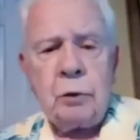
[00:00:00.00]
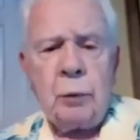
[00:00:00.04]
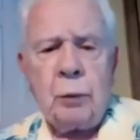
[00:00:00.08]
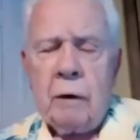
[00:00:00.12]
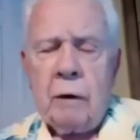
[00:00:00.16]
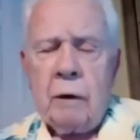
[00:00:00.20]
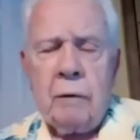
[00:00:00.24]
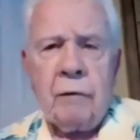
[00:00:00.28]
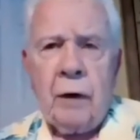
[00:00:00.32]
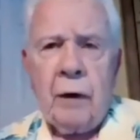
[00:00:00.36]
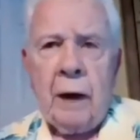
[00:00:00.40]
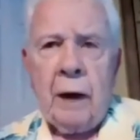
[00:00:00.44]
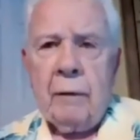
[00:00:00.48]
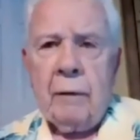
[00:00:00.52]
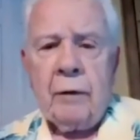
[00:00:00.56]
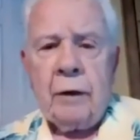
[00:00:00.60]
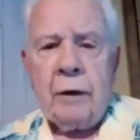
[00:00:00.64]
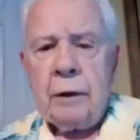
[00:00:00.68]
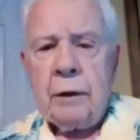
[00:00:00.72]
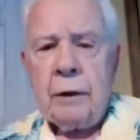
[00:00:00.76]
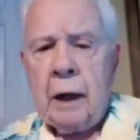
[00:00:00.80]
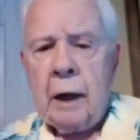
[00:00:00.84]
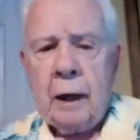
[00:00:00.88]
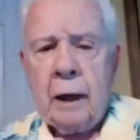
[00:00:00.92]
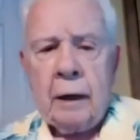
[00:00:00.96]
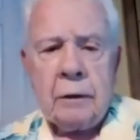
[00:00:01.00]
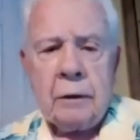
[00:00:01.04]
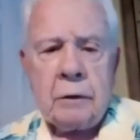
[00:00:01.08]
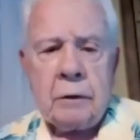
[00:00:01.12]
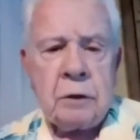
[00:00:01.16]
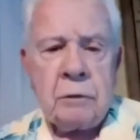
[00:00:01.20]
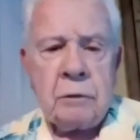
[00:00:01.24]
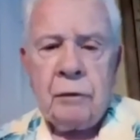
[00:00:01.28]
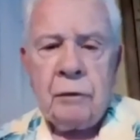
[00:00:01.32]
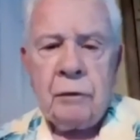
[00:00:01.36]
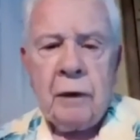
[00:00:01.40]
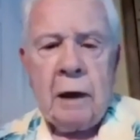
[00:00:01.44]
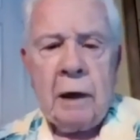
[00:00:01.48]

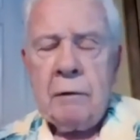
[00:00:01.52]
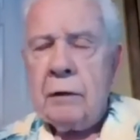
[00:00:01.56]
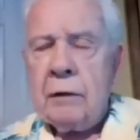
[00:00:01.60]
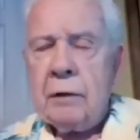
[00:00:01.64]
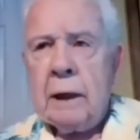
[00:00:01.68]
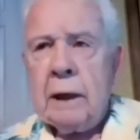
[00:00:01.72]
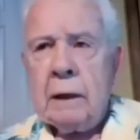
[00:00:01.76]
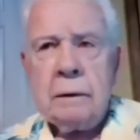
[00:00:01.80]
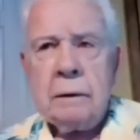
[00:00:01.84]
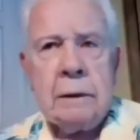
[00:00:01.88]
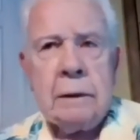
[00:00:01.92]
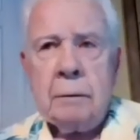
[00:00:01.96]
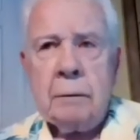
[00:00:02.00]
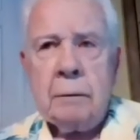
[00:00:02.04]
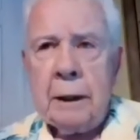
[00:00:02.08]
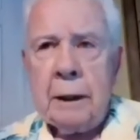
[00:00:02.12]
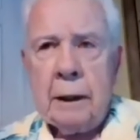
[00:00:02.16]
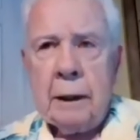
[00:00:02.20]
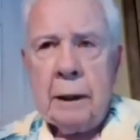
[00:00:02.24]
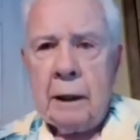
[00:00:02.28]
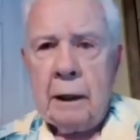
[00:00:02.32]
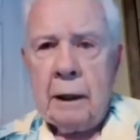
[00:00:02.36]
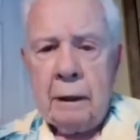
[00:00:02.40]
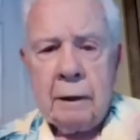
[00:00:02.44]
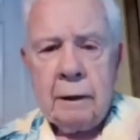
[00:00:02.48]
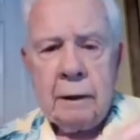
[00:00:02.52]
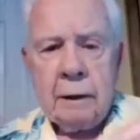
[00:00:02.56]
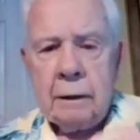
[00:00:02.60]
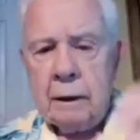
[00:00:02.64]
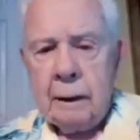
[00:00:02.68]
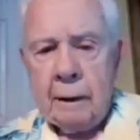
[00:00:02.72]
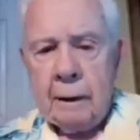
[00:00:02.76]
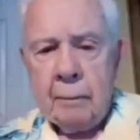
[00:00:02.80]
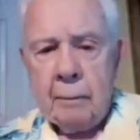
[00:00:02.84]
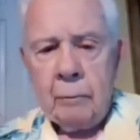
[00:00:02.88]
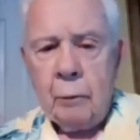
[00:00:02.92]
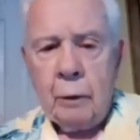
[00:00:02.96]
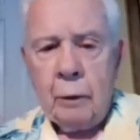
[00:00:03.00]
$2,500 or $5,000 didn't mean anything to
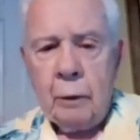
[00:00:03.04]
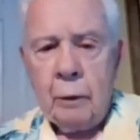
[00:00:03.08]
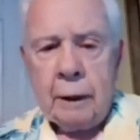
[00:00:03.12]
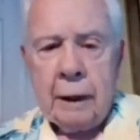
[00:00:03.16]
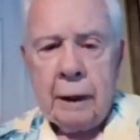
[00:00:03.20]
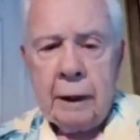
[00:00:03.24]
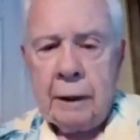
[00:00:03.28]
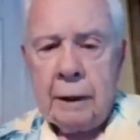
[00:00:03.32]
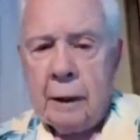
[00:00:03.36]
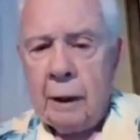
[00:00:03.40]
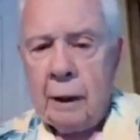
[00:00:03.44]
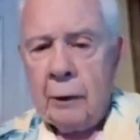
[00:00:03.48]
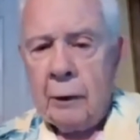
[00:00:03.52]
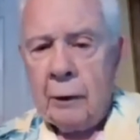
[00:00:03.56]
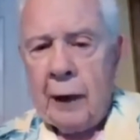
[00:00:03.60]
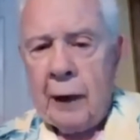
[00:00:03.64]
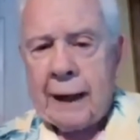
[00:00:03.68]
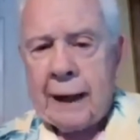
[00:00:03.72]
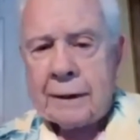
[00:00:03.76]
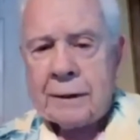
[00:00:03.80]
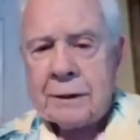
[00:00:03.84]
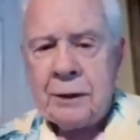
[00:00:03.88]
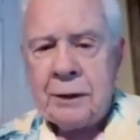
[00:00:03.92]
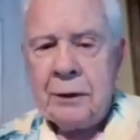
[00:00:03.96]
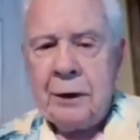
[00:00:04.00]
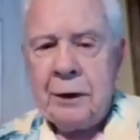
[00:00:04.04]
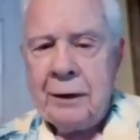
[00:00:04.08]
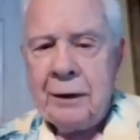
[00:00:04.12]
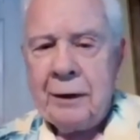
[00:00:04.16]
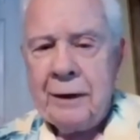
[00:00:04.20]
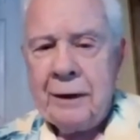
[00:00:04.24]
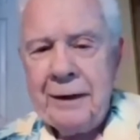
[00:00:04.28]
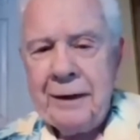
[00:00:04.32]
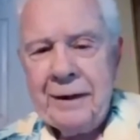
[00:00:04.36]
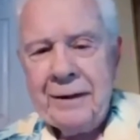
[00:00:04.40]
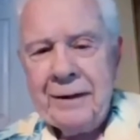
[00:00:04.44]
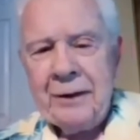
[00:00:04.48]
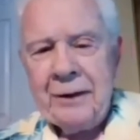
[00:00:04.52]
them. We'll get another actor.
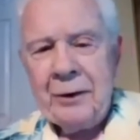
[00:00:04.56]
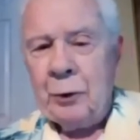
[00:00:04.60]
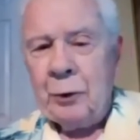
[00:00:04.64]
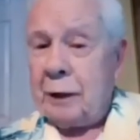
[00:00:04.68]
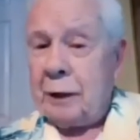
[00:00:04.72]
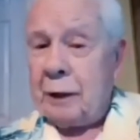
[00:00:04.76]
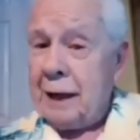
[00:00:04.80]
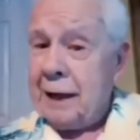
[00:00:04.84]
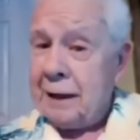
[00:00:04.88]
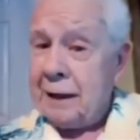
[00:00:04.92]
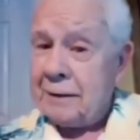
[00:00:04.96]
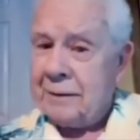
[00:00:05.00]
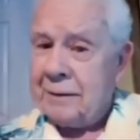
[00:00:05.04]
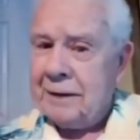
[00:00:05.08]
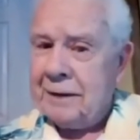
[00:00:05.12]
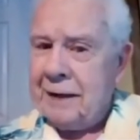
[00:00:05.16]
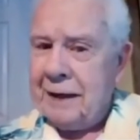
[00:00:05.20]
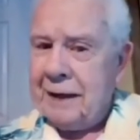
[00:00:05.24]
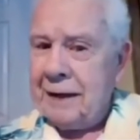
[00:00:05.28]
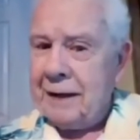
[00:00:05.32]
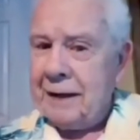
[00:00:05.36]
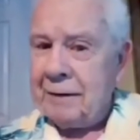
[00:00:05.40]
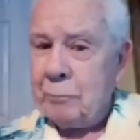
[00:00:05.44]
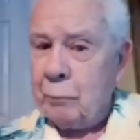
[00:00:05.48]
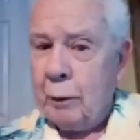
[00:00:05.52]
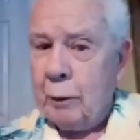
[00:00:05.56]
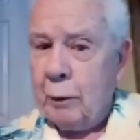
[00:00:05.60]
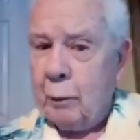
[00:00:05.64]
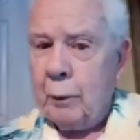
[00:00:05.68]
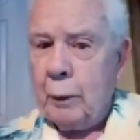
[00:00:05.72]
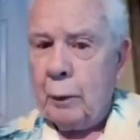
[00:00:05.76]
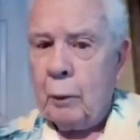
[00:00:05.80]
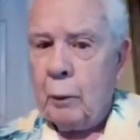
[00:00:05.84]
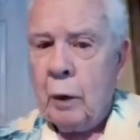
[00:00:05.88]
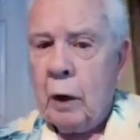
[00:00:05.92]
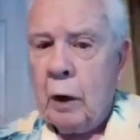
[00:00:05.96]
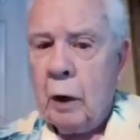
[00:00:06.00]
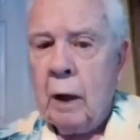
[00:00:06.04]
We'll get it what
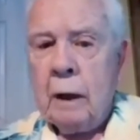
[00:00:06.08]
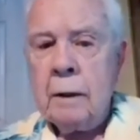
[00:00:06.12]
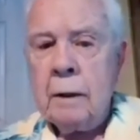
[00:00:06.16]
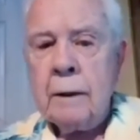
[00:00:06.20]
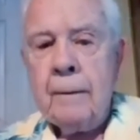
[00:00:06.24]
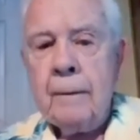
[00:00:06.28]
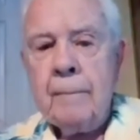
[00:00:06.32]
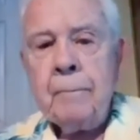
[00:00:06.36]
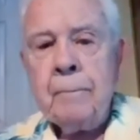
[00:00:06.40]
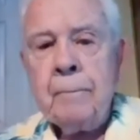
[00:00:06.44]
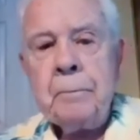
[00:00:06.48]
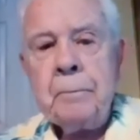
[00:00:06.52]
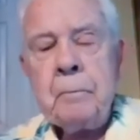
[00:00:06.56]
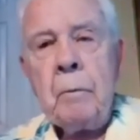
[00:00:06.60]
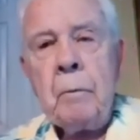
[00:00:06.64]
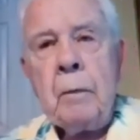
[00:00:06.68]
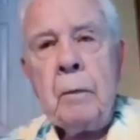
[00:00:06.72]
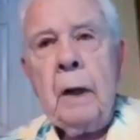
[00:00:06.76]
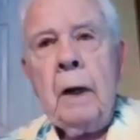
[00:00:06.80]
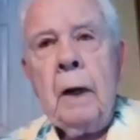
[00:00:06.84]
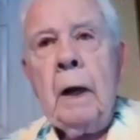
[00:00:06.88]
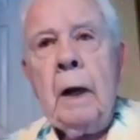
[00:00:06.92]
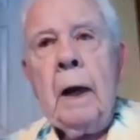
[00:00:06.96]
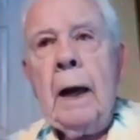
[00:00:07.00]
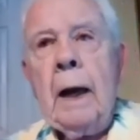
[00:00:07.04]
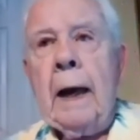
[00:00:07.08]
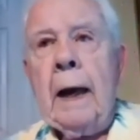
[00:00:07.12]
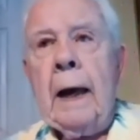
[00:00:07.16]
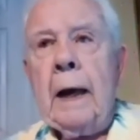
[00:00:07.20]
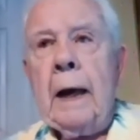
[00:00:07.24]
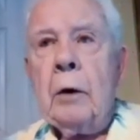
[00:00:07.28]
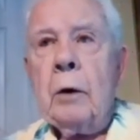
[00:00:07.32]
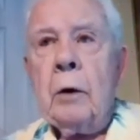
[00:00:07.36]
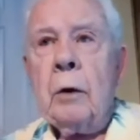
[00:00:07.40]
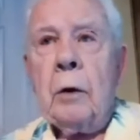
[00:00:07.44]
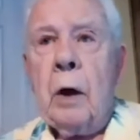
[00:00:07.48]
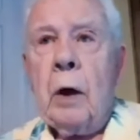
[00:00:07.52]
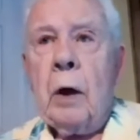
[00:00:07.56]
we want.
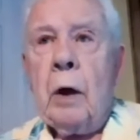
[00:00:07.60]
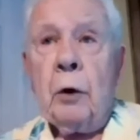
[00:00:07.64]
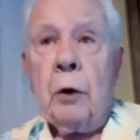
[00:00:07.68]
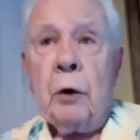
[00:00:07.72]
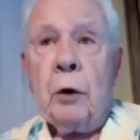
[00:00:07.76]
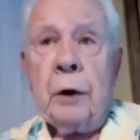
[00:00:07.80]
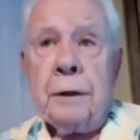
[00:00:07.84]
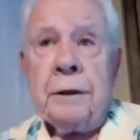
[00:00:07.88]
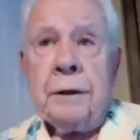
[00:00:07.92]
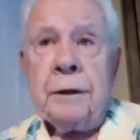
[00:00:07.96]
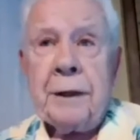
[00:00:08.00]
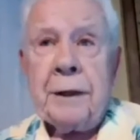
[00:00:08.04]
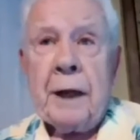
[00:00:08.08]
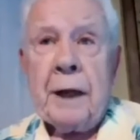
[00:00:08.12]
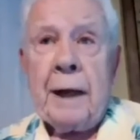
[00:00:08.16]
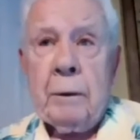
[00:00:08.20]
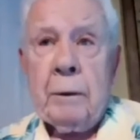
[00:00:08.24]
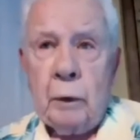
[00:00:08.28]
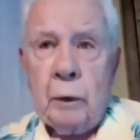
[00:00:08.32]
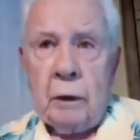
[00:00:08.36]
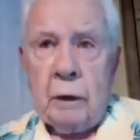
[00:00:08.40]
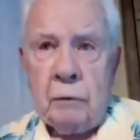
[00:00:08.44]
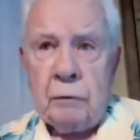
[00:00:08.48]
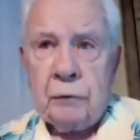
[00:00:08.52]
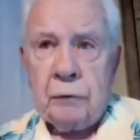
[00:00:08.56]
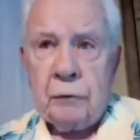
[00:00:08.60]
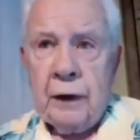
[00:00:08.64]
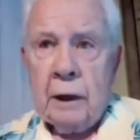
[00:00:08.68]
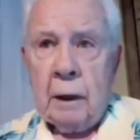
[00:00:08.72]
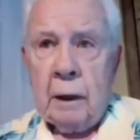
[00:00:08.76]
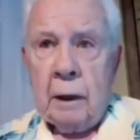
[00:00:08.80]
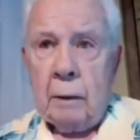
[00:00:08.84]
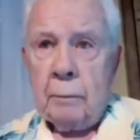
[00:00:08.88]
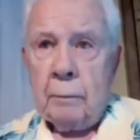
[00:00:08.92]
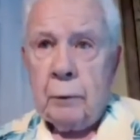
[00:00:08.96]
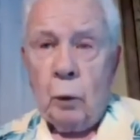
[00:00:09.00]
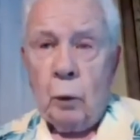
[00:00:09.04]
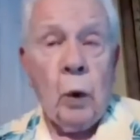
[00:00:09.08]
And on the night we
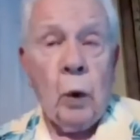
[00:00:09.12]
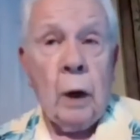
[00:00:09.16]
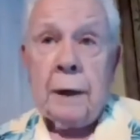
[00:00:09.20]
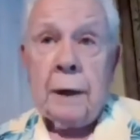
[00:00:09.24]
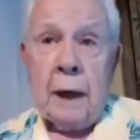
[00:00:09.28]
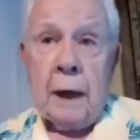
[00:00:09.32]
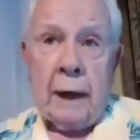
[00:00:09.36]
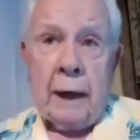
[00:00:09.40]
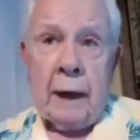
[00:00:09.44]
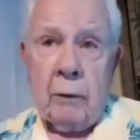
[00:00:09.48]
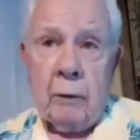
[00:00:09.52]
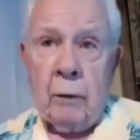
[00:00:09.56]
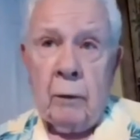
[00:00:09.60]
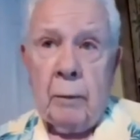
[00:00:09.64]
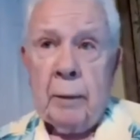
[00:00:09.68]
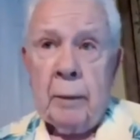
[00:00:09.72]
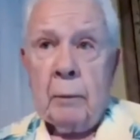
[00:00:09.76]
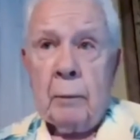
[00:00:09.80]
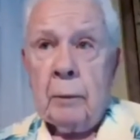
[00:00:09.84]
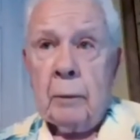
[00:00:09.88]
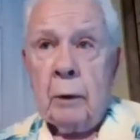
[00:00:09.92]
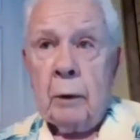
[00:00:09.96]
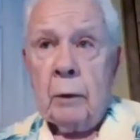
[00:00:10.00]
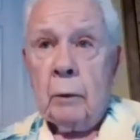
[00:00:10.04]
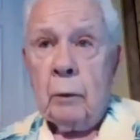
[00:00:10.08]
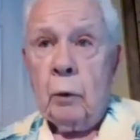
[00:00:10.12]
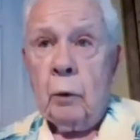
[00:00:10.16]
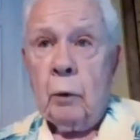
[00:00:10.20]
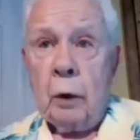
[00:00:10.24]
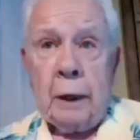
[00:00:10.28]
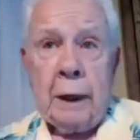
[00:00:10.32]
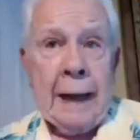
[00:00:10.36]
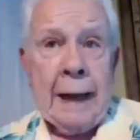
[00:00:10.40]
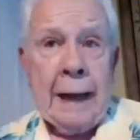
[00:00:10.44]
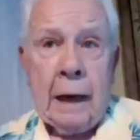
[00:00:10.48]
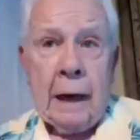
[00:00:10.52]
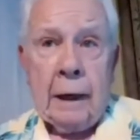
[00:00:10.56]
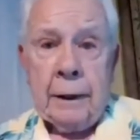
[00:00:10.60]
filmed, the one night I remember,
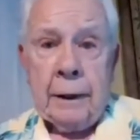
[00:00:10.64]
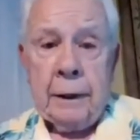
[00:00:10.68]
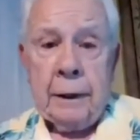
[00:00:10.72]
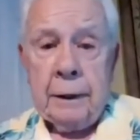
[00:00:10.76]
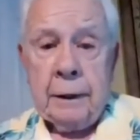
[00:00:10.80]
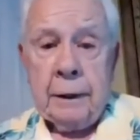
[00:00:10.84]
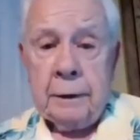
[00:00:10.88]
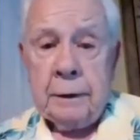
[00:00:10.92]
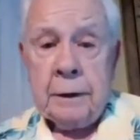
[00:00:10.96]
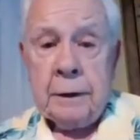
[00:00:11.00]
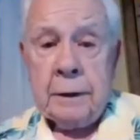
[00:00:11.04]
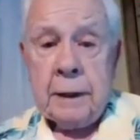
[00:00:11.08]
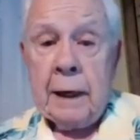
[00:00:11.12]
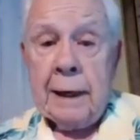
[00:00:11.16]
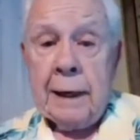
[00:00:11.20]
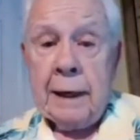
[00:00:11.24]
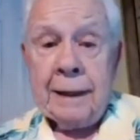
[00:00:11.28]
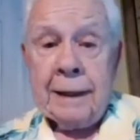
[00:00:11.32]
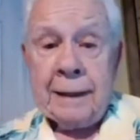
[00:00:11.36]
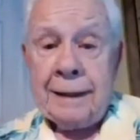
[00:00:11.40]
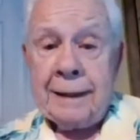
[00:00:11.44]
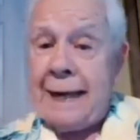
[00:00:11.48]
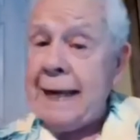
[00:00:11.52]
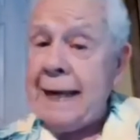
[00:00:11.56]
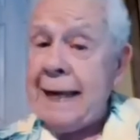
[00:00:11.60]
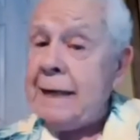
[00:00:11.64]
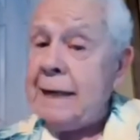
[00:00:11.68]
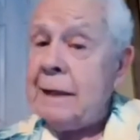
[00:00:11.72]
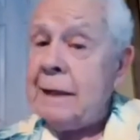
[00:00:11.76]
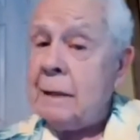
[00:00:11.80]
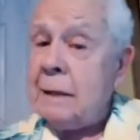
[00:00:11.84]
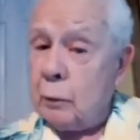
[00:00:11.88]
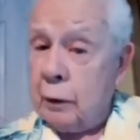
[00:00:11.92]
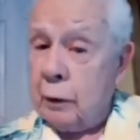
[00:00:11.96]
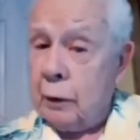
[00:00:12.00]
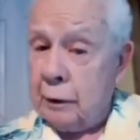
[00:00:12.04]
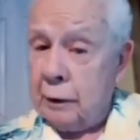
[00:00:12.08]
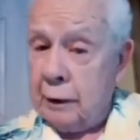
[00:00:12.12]
Woody Allen and Diane
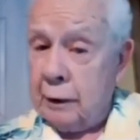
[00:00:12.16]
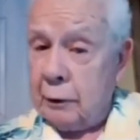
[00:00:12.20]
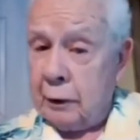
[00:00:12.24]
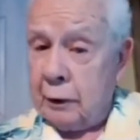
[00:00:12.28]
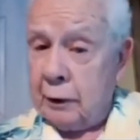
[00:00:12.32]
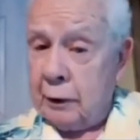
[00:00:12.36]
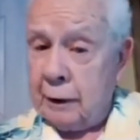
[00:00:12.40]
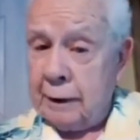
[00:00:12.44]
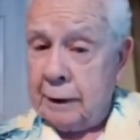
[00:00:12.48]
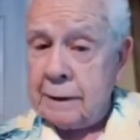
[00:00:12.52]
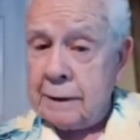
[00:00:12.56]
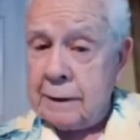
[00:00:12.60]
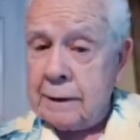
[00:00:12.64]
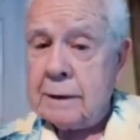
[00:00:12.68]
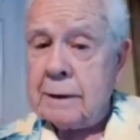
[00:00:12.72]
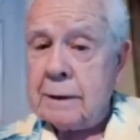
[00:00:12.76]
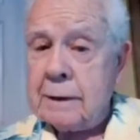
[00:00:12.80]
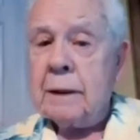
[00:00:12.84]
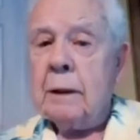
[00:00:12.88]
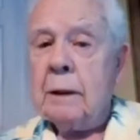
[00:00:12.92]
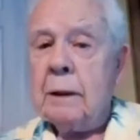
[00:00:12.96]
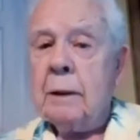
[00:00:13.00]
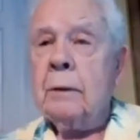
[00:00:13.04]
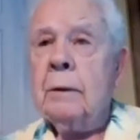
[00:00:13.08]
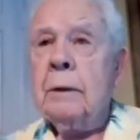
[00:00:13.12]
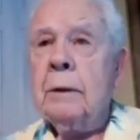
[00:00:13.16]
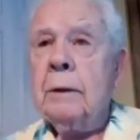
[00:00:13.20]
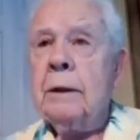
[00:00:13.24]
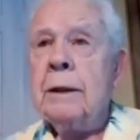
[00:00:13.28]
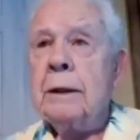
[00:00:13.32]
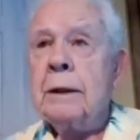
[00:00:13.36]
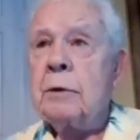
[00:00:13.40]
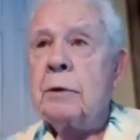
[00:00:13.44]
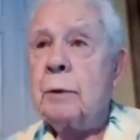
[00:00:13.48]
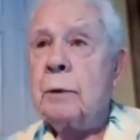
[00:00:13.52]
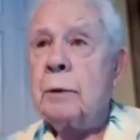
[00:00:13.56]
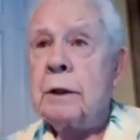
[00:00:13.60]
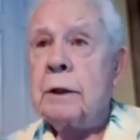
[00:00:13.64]
Keaton were in the audience. So
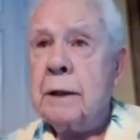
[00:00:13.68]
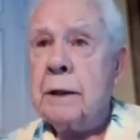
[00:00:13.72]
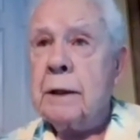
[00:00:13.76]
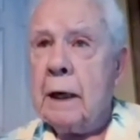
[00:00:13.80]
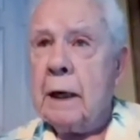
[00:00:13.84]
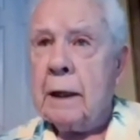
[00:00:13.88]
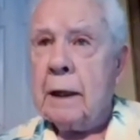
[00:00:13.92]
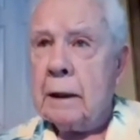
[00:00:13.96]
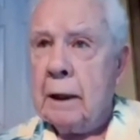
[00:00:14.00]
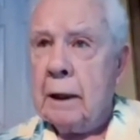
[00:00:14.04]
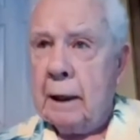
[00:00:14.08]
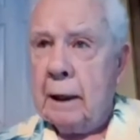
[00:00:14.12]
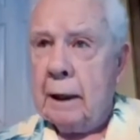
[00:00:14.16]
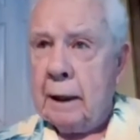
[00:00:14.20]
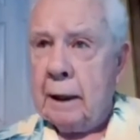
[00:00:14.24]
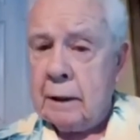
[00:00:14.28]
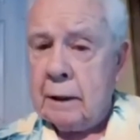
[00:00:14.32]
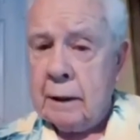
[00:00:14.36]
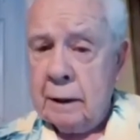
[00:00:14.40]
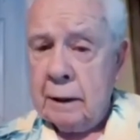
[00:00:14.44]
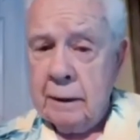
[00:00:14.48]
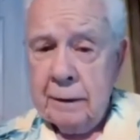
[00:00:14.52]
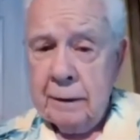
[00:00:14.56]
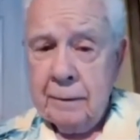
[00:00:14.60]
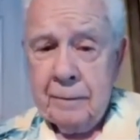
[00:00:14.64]
this was not like